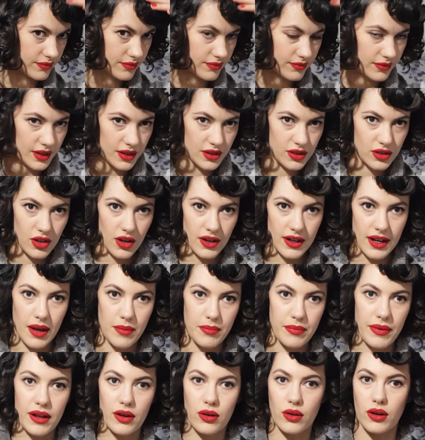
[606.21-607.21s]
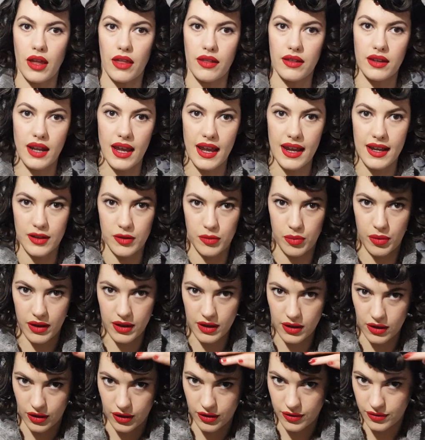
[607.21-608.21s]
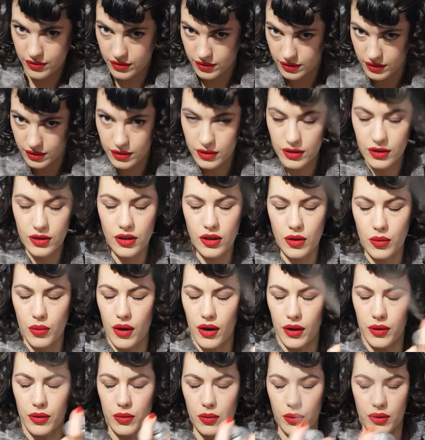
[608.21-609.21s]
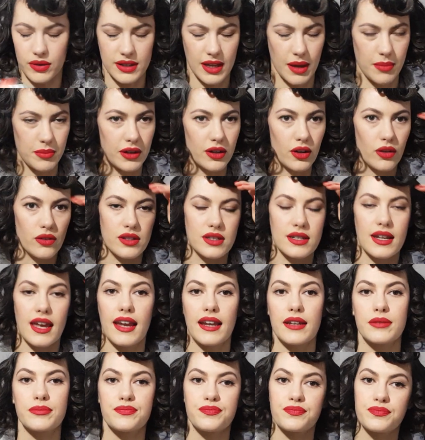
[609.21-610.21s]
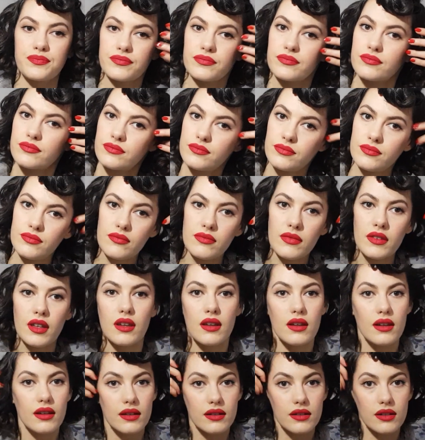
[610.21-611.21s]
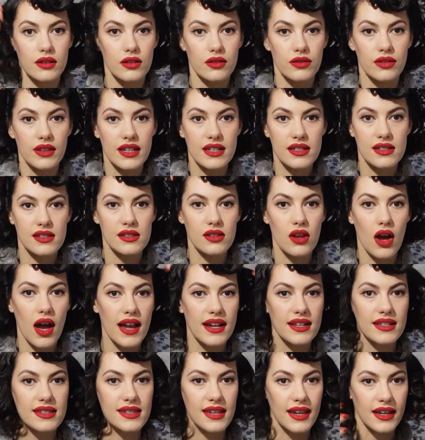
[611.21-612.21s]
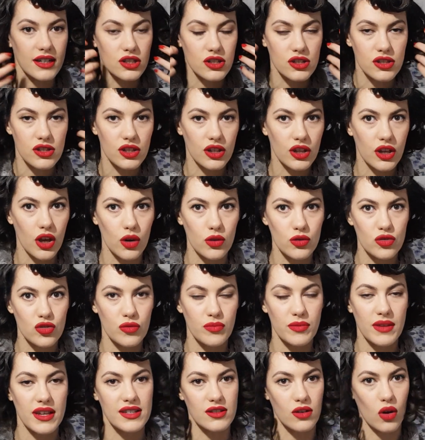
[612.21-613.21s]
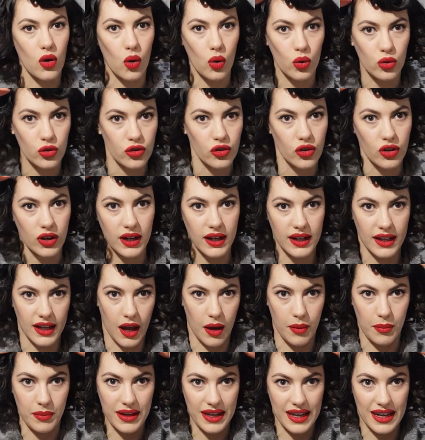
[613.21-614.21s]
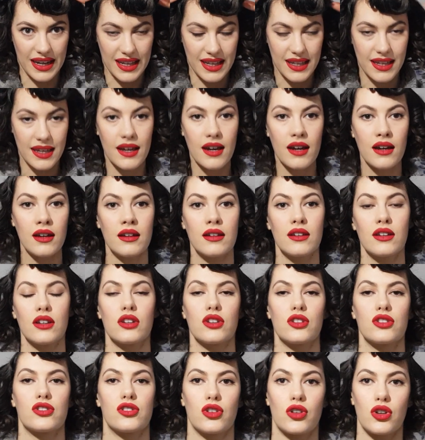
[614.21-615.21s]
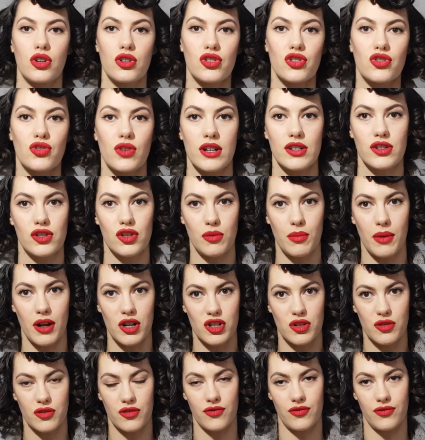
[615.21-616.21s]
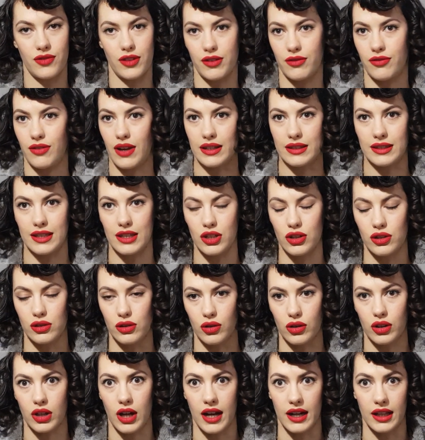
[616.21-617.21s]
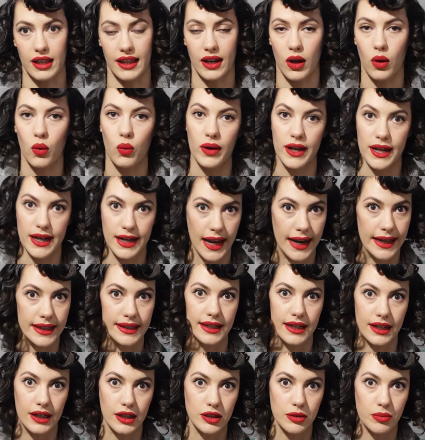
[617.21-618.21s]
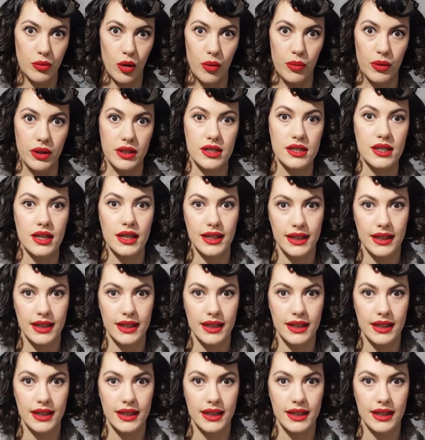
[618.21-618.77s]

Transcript: It's turned out better on other days, but you know, got to work with what's happening on the day. These side sections, the curls from these are also going to come in here, so don't stress too much for the fact that you look kind of like a weird alien at the moment.